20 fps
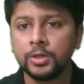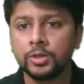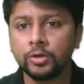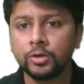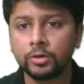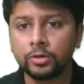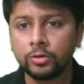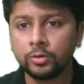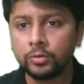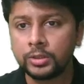
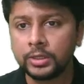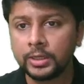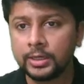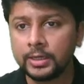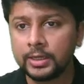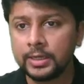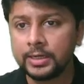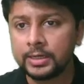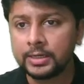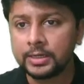your total
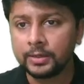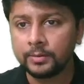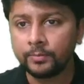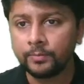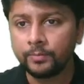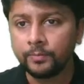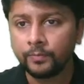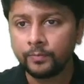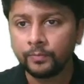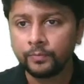
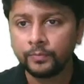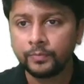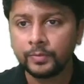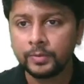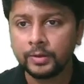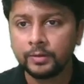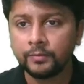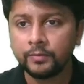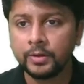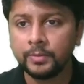income
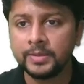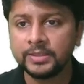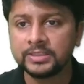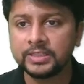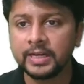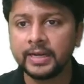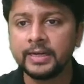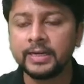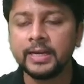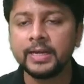will be
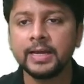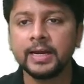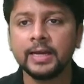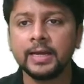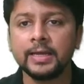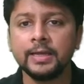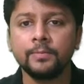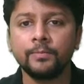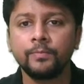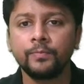slightly
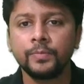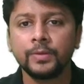high,